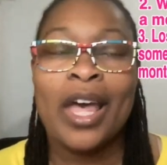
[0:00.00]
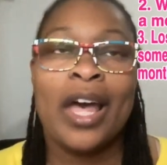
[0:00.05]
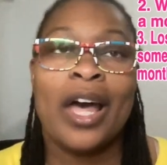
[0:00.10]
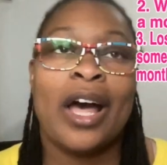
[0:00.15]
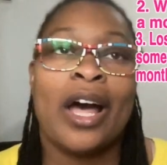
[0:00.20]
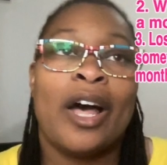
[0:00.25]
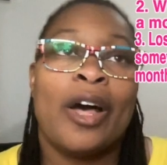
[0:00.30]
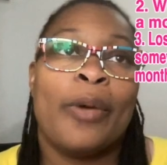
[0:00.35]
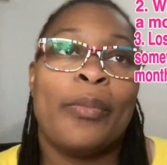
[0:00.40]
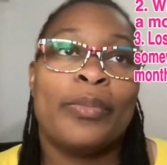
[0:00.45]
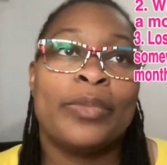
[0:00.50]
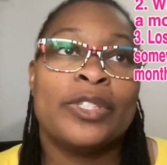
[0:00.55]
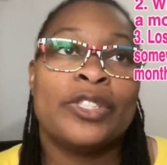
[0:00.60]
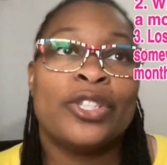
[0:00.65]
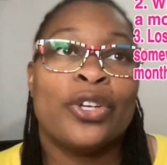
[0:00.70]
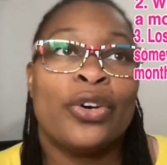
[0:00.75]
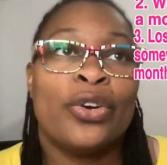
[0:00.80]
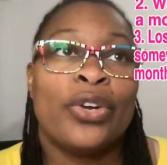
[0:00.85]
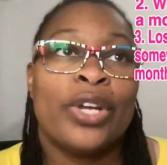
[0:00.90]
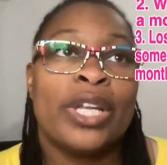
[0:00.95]
Um,
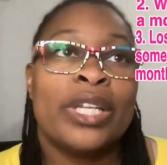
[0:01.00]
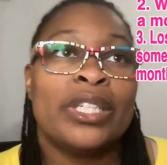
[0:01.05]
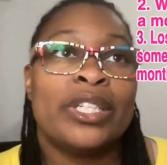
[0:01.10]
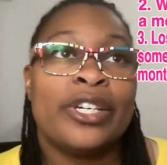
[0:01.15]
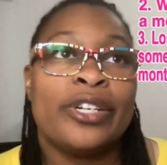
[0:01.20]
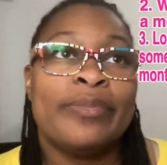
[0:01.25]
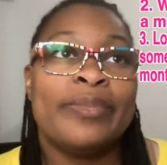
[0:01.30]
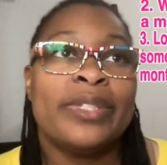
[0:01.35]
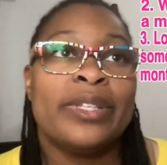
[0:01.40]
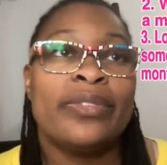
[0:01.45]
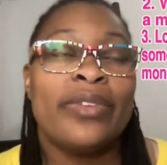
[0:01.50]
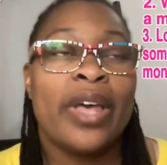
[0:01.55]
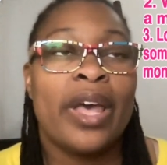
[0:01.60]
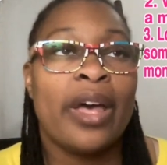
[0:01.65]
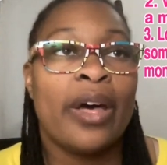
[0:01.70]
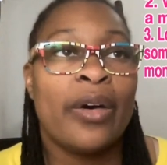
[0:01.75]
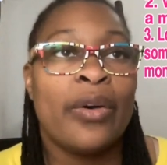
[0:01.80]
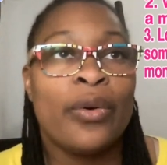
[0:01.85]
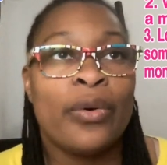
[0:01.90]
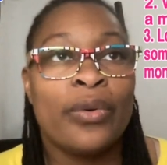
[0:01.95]
so in terms of
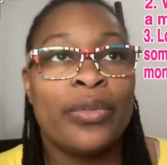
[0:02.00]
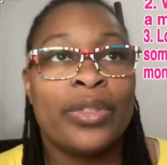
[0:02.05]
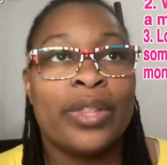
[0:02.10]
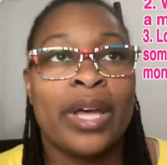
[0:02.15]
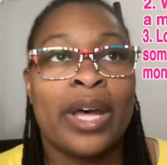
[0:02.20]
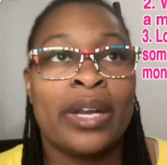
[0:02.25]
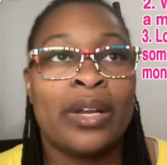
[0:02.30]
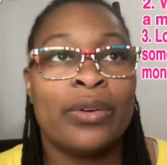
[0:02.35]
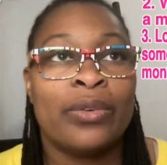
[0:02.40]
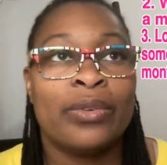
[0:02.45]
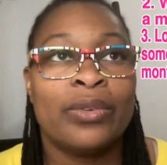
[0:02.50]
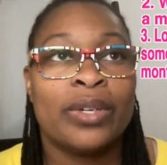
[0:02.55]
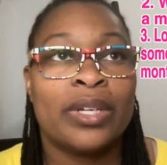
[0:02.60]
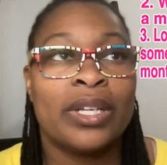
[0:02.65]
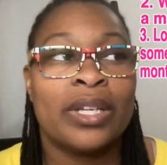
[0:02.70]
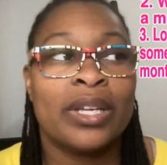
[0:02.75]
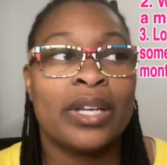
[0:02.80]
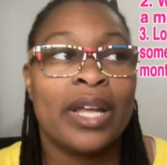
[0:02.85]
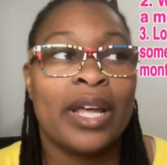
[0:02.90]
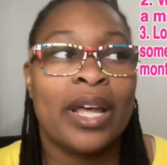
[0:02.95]
health, I don't
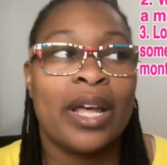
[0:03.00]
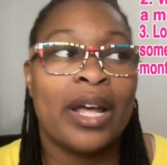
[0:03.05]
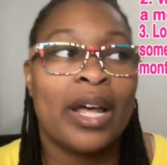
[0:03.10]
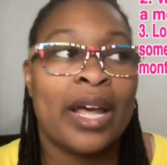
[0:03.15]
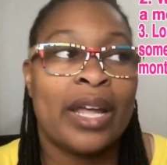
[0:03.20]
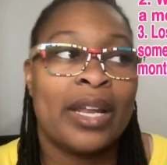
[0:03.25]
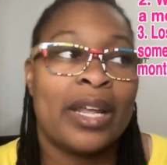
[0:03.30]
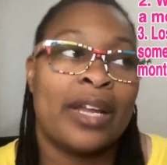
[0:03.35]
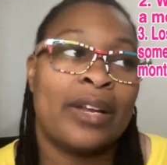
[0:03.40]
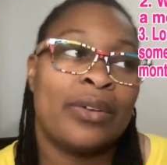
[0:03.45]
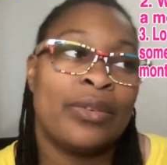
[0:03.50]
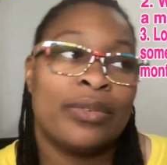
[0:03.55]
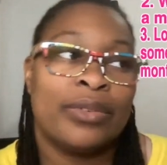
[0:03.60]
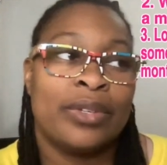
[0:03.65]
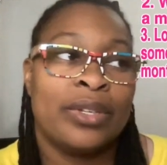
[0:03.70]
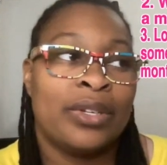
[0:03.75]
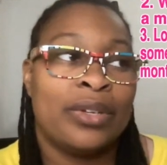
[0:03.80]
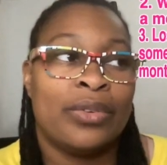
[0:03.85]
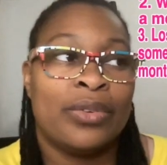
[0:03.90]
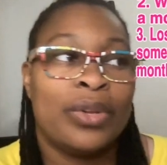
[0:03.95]
I, I don't,
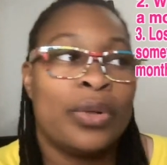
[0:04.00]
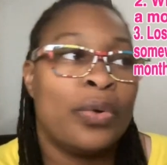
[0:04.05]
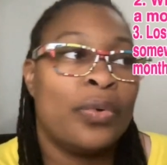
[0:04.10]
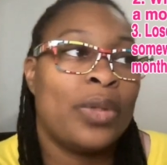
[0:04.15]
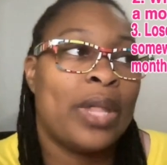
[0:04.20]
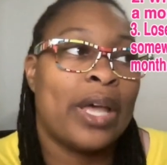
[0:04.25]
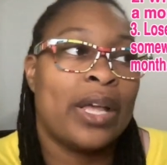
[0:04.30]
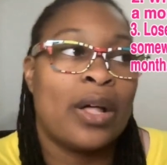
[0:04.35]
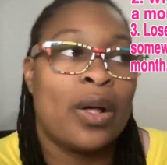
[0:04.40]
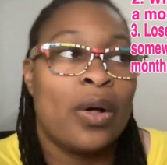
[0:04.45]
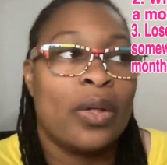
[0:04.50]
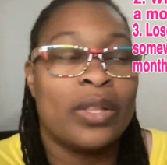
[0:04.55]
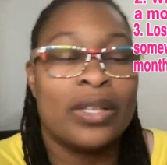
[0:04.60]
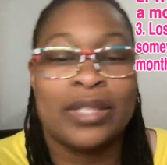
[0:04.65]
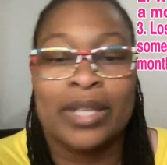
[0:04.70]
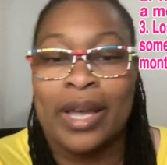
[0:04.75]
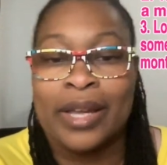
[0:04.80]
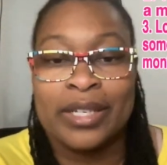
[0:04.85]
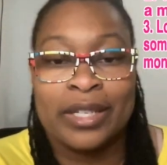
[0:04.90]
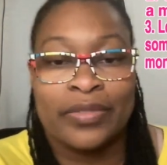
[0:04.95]
you know, know like all the
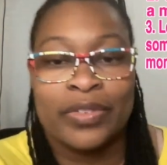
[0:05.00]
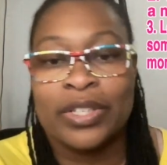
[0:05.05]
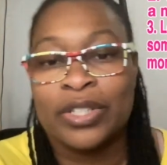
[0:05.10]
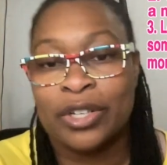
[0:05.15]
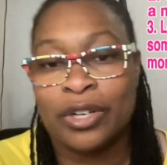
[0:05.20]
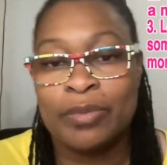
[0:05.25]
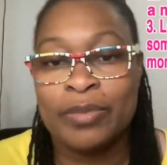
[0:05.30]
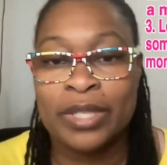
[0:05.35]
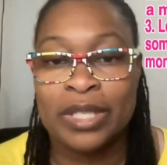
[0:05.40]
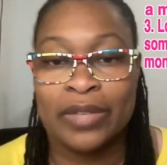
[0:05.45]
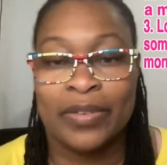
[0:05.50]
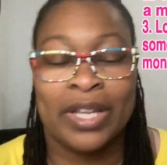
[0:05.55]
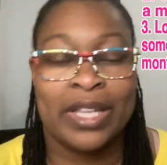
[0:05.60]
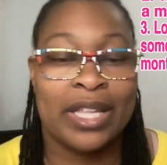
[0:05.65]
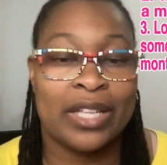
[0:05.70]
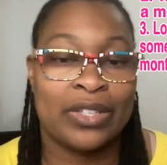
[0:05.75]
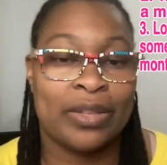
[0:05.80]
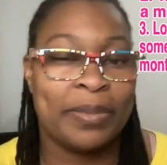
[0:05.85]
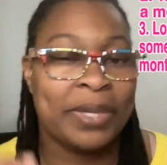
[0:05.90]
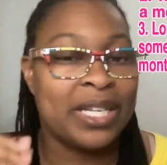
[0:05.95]
scientific terms and stuff like
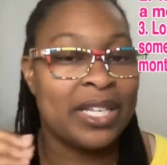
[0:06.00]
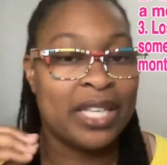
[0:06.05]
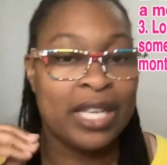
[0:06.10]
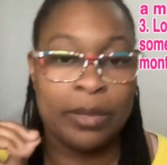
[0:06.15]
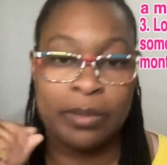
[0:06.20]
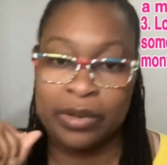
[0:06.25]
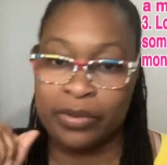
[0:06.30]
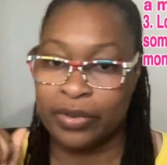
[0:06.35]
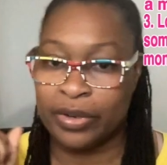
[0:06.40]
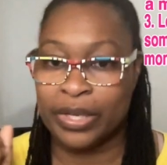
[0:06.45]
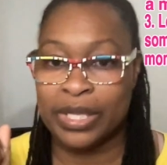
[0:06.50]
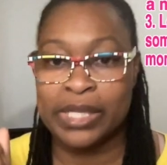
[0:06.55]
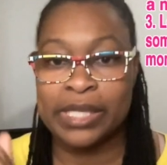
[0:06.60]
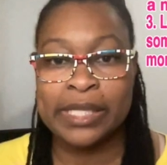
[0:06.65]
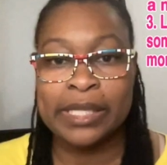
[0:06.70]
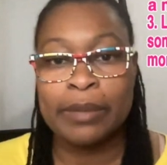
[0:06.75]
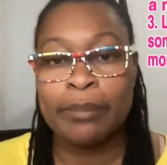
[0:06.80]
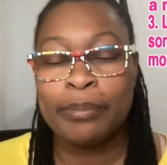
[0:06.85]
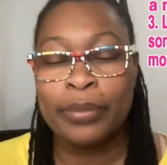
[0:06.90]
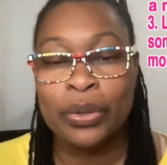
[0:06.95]
this. I'm going to keep it very
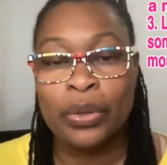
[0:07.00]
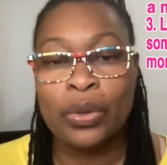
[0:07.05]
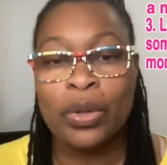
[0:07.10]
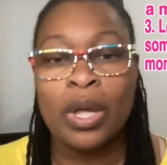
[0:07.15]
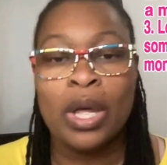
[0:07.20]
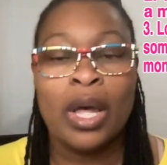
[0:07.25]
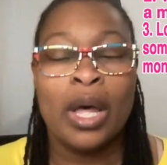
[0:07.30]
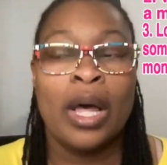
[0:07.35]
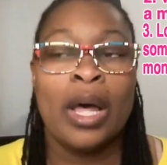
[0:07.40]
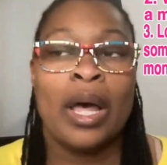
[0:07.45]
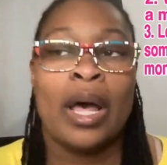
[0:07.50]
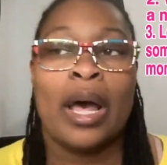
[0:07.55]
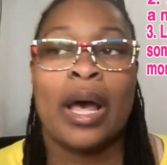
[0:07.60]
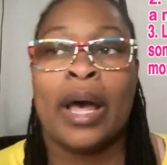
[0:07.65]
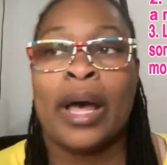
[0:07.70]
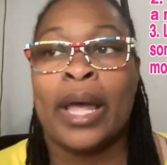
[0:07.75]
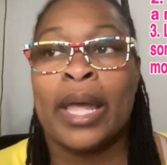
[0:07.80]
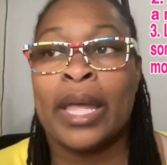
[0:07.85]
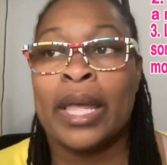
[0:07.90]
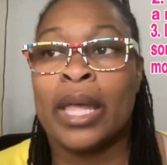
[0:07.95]
simple.
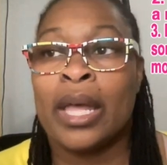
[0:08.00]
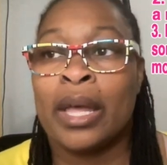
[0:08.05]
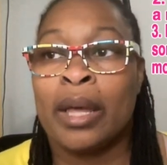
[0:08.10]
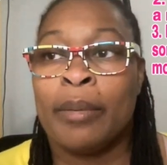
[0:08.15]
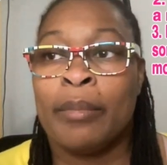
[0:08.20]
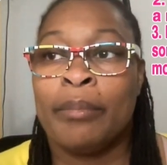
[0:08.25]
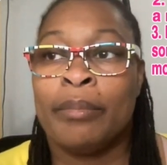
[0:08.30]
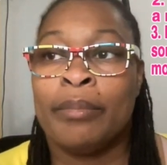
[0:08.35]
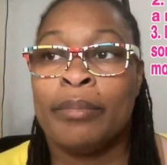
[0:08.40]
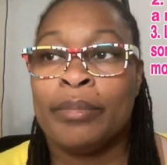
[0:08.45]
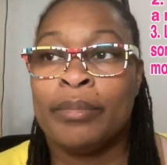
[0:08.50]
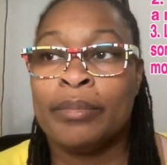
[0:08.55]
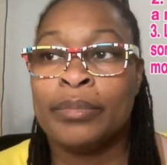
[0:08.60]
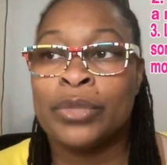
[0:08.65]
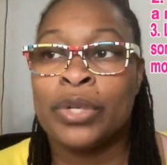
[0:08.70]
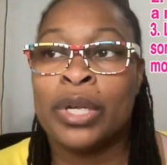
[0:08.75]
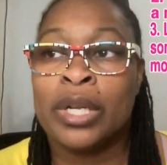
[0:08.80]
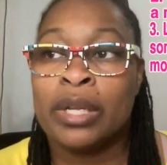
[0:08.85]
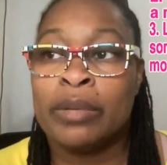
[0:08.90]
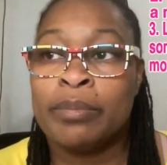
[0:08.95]
I am
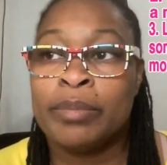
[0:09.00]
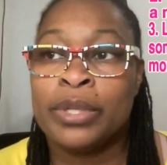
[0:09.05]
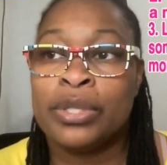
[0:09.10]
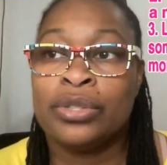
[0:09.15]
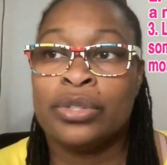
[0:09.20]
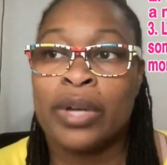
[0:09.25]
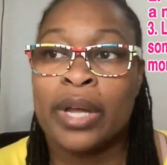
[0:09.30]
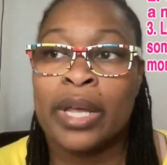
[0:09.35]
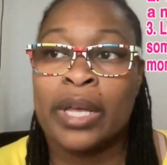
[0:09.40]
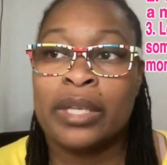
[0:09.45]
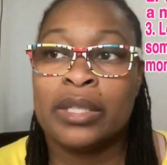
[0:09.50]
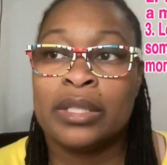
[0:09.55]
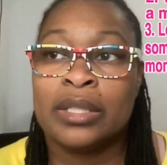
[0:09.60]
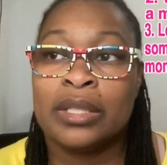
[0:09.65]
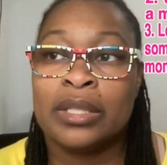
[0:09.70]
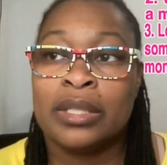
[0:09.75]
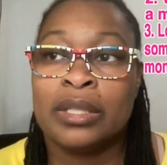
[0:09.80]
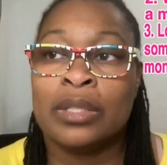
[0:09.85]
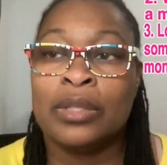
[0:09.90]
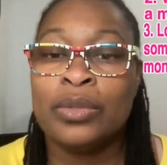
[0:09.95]
going to be trying
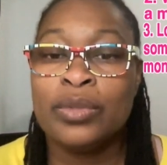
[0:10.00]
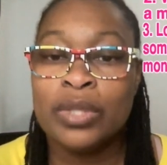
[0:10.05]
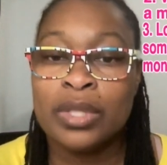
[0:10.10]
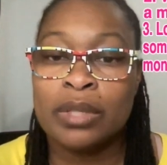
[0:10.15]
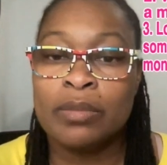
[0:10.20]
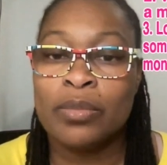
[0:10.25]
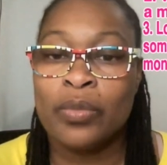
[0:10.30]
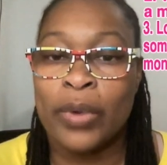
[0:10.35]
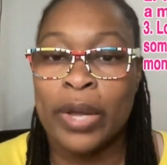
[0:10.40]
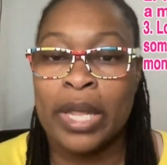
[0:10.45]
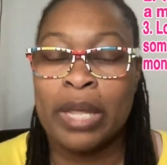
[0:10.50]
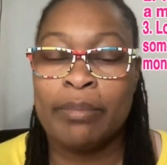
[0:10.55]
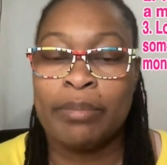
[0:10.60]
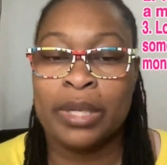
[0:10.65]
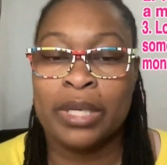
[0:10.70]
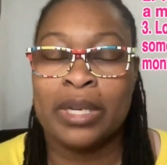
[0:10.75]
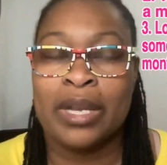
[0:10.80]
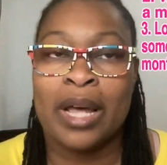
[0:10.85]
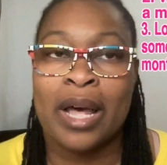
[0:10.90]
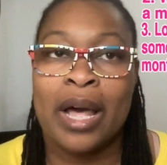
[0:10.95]
to lose some weight,
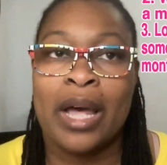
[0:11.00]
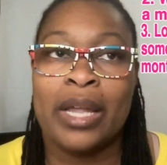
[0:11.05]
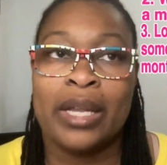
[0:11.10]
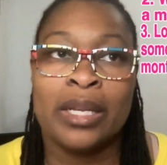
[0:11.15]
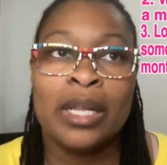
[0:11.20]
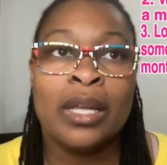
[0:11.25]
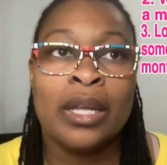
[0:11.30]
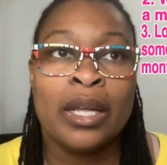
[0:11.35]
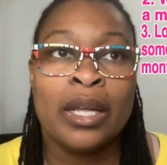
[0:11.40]
but not